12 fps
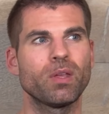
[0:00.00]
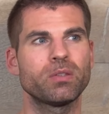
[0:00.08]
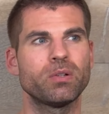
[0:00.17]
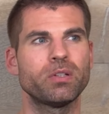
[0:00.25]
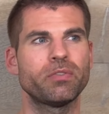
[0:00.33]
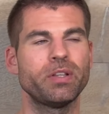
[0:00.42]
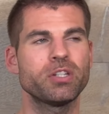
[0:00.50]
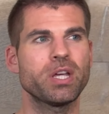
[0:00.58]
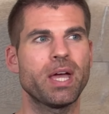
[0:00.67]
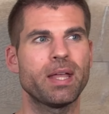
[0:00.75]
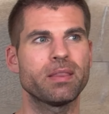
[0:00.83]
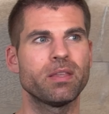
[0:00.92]
So in the finish I
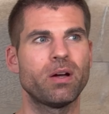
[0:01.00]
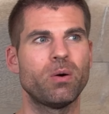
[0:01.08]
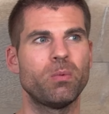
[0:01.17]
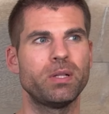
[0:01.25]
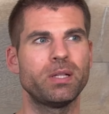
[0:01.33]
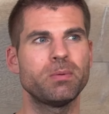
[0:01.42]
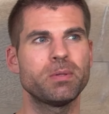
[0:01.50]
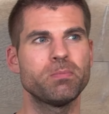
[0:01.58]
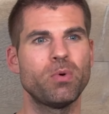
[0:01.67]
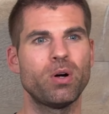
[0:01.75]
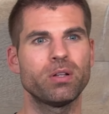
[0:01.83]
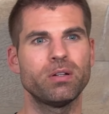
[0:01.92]
had now a little bit
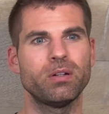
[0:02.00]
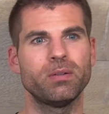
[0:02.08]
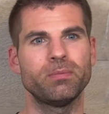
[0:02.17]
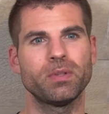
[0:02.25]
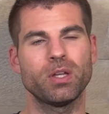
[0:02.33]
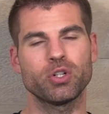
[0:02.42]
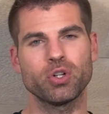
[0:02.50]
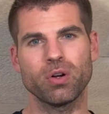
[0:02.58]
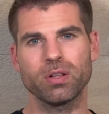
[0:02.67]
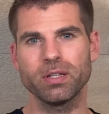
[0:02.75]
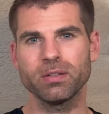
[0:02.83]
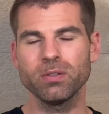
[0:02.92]
more the a
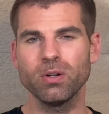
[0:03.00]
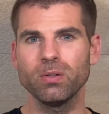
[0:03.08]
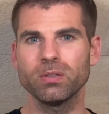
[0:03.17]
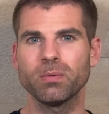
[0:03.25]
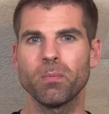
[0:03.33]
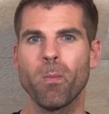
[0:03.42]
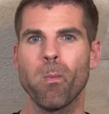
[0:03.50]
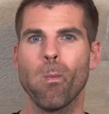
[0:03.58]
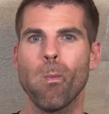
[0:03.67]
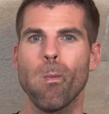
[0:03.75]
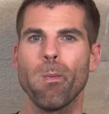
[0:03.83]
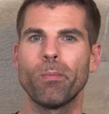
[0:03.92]
chocolate note,
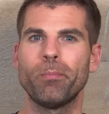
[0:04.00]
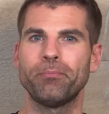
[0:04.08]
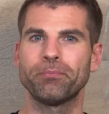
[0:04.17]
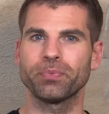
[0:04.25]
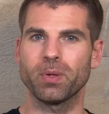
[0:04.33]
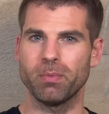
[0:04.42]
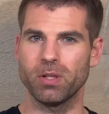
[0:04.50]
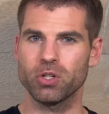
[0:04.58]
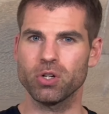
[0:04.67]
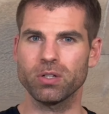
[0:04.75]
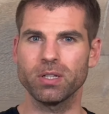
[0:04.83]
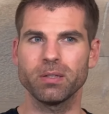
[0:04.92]
the milk
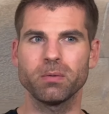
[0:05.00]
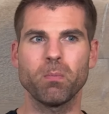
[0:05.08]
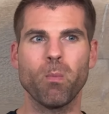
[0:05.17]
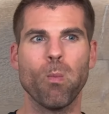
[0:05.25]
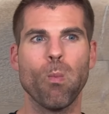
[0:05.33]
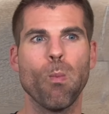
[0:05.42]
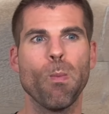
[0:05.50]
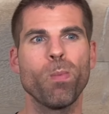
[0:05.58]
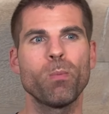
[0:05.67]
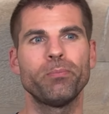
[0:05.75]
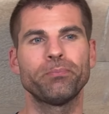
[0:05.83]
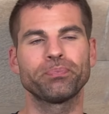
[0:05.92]
chocolate.
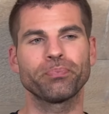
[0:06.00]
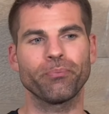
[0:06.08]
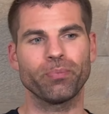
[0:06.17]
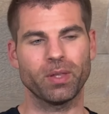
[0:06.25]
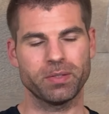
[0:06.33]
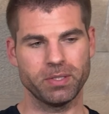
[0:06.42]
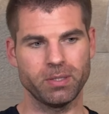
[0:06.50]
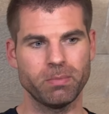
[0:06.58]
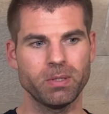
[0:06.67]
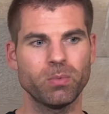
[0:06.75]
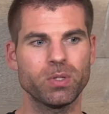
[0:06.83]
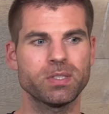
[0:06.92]

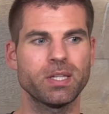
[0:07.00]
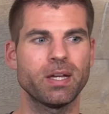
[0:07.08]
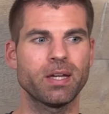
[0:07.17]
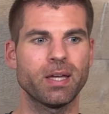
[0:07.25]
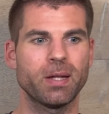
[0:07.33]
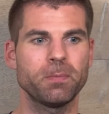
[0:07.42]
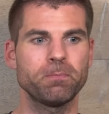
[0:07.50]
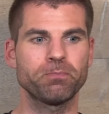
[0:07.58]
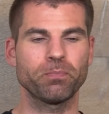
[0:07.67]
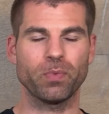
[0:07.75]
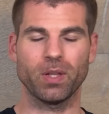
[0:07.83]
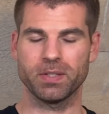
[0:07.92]
Cinnamon was there again,
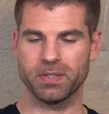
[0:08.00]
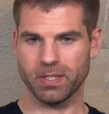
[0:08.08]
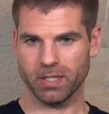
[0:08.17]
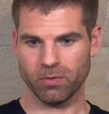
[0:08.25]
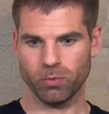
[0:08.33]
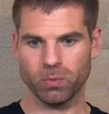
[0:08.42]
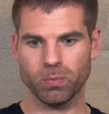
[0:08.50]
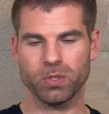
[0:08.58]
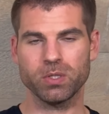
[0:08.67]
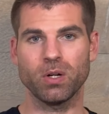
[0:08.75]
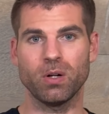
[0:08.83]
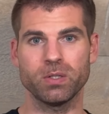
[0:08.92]
cedarwood
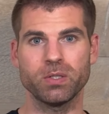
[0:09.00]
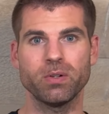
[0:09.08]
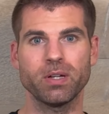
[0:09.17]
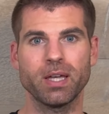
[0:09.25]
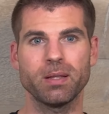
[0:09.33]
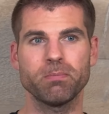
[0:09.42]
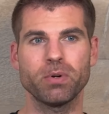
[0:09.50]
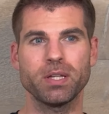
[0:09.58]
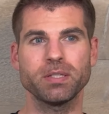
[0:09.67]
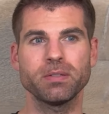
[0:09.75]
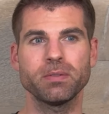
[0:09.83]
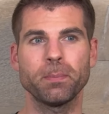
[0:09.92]
was also again
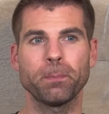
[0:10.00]
present.